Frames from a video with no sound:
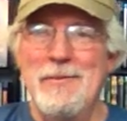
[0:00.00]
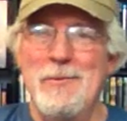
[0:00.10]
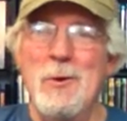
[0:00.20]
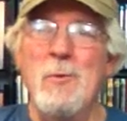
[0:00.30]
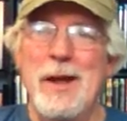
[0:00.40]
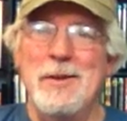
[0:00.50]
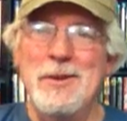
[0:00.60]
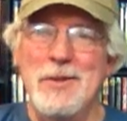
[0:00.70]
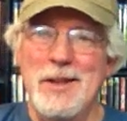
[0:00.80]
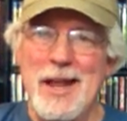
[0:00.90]
We'll wait
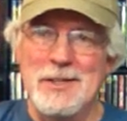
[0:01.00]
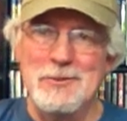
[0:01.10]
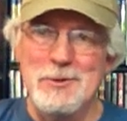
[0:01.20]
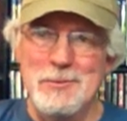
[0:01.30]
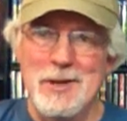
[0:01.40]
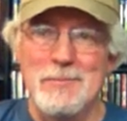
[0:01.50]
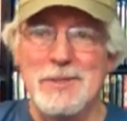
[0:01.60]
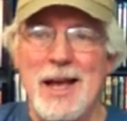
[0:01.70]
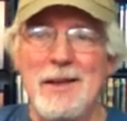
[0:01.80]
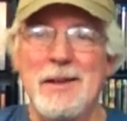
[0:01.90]
until the next group
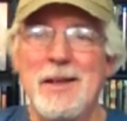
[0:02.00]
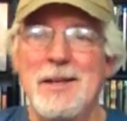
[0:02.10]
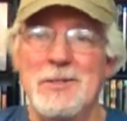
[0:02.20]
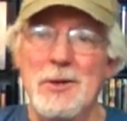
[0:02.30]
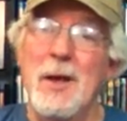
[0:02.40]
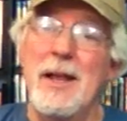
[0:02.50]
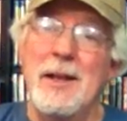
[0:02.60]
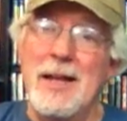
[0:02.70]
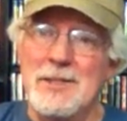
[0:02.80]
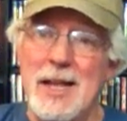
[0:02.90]
comes out. So, hey,
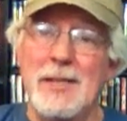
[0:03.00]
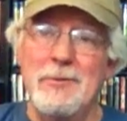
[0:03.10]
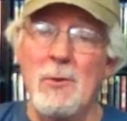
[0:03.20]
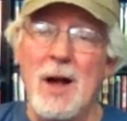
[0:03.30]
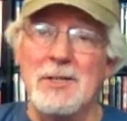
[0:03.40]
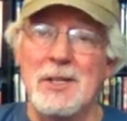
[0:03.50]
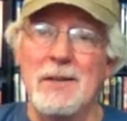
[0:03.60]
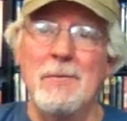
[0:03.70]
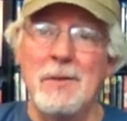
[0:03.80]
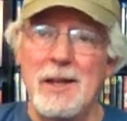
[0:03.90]
guys, thanks for
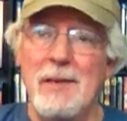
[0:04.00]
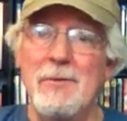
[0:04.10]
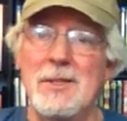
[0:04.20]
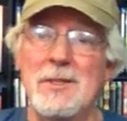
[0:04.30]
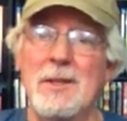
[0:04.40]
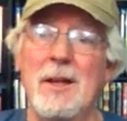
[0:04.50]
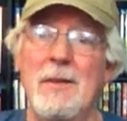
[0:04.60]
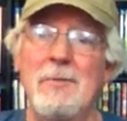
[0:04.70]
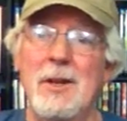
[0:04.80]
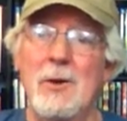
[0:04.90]
watching. Give this
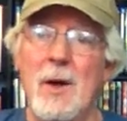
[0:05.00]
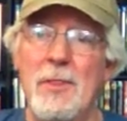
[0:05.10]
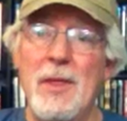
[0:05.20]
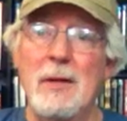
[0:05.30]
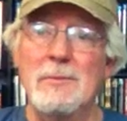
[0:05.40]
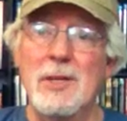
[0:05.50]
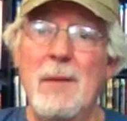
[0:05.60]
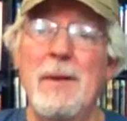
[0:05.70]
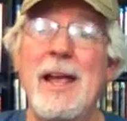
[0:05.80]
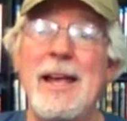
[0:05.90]
video a thumbs
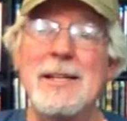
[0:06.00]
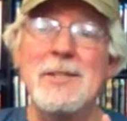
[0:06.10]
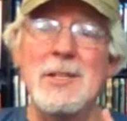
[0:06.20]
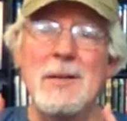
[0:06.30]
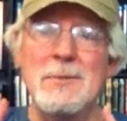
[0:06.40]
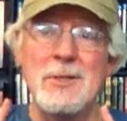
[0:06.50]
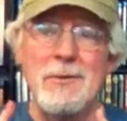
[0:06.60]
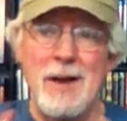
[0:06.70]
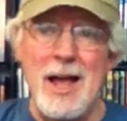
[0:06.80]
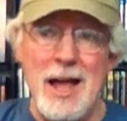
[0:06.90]
up and
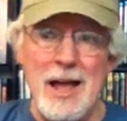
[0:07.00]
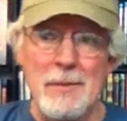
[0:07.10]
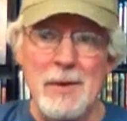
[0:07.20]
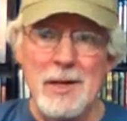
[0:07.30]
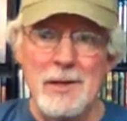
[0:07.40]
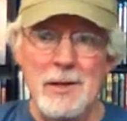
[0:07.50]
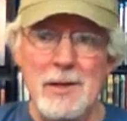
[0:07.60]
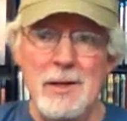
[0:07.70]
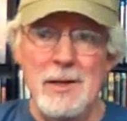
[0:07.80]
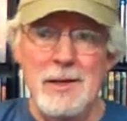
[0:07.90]
subscribe.
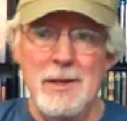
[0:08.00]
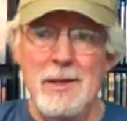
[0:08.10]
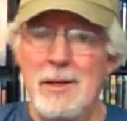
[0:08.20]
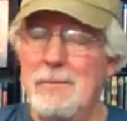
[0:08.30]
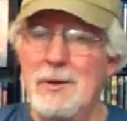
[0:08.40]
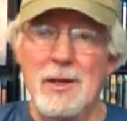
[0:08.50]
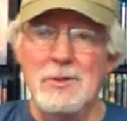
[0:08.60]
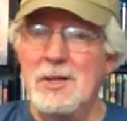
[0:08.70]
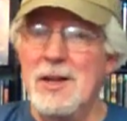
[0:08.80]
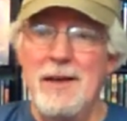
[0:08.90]

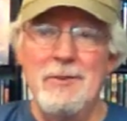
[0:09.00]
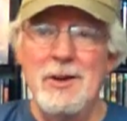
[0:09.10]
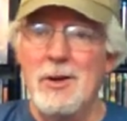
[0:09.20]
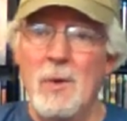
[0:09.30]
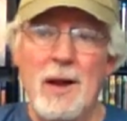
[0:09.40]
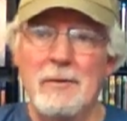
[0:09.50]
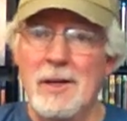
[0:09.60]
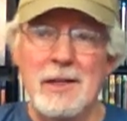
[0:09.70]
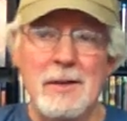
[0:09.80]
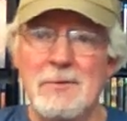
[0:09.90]
Because you never know when I'm going
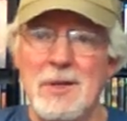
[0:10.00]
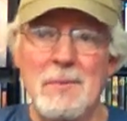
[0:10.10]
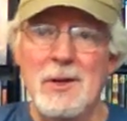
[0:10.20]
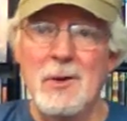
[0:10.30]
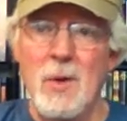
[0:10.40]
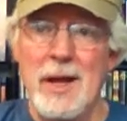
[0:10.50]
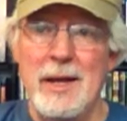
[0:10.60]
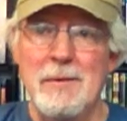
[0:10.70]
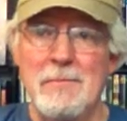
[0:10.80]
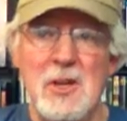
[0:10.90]
to give something
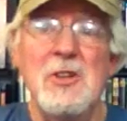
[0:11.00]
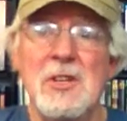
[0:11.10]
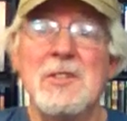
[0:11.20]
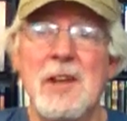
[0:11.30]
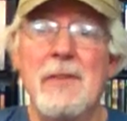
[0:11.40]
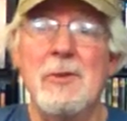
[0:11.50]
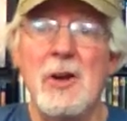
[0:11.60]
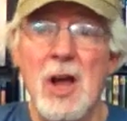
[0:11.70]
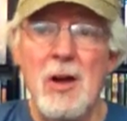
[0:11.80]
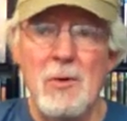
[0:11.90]
away. You just never
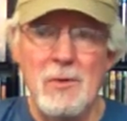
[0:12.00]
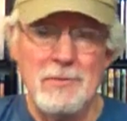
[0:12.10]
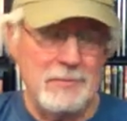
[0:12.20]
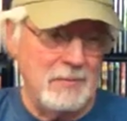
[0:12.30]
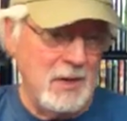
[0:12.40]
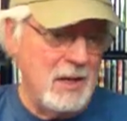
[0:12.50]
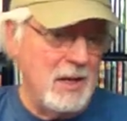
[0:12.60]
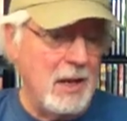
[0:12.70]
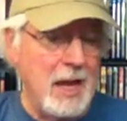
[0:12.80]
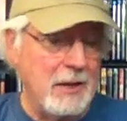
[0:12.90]
know.
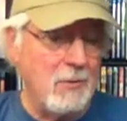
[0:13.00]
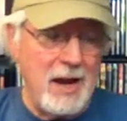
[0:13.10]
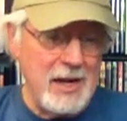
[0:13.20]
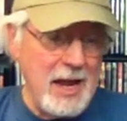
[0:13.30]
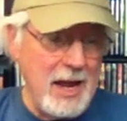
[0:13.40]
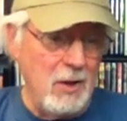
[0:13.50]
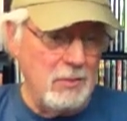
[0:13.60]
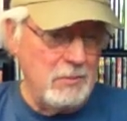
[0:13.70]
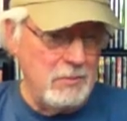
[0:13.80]
Like right now,